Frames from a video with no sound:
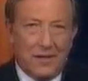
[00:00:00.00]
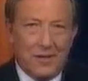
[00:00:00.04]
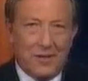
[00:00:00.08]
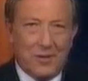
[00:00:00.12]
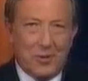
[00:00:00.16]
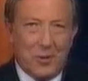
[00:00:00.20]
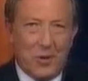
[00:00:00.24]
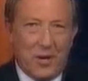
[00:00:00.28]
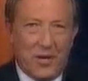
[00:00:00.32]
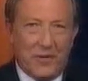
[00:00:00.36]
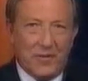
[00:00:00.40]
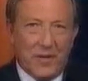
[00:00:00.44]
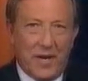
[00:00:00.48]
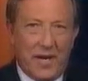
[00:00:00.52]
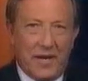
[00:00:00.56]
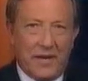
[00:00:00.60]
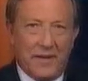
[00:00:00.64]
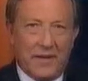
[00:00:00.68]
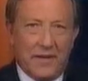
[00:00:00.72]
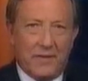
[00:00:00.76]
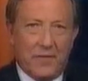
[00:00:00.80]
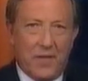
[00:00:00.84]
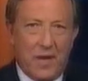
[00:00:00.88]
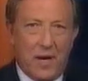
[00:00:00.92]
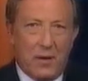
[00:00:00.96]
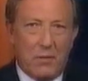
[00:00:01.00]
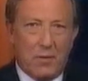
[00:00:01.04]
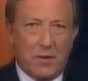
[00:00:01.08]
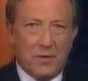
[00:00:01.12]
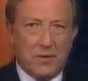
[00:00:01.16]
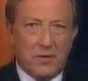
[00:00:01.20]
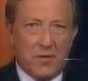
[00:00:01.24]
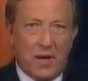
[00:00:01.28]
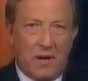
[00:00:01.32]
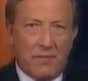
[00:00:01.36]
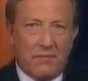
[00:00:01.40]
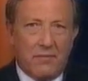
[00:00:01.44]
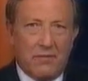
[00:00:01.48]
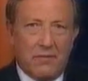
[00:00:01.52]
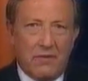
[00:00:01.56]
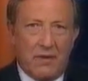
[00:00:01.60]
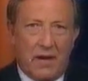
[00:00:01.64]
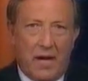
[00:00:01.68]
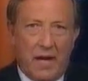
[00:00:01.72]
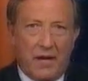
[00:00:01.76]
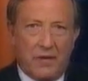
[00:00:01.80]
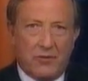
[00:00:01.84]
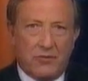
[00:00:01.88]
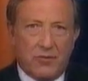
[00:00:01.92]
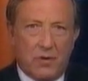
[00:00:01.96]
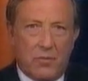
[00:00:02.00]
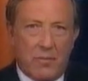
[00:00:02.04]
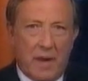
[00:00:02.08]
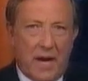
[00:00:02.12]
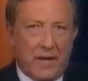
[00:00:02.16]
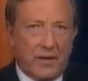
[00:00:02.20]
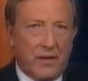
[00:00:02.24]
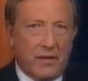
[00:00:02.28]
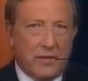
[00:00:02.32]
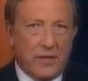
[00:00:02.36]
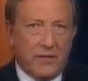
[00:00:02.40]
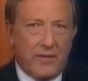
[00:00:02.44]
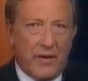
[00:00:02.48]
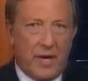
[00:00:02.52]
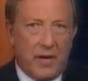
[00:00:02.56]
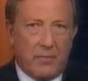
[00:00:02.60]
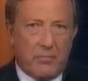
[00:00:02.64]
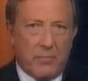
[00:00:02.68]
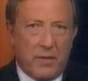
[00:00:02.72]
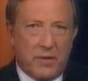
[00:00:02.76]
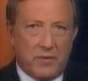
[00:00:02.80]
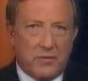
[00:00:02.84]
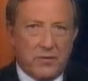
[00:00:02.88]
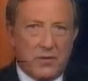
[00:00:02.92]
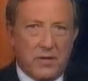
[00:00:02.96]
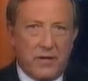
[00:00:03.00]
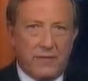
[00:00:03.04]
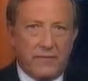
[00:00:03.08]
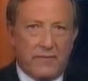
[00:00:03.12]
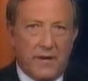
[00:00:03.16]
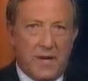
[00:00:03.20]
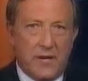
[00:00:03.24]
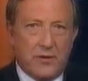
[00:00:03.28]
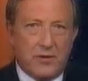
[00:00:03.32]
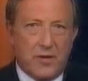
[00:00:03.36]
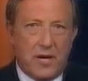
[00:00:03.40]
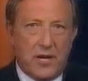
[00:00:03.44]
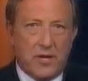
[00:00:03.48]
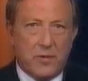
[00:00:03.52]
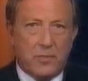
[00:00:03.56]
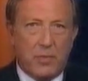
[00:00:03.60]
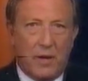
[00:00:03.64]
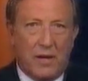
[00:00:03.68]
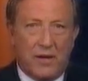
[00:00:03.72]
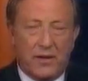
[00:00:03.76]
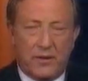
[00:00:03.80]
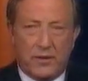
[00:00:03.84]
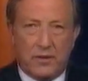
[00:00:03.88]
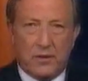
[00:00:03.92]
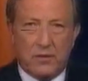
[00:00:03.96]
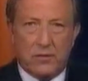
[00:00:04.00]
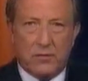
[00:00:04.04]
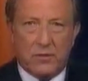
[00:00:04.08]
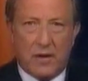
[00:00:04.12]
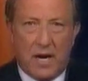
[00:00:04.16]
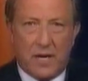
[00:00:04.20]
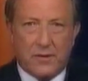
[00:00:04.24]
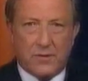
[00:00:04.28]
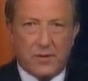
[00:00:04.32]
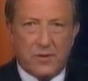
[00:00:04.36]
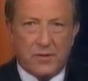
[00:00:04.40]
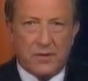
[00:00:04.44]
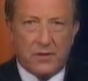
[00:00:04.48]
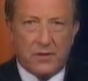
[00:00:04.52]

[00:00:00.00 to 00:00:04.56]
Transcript: Good evening. There were sudden and dramatic developments in Fiji's political crisis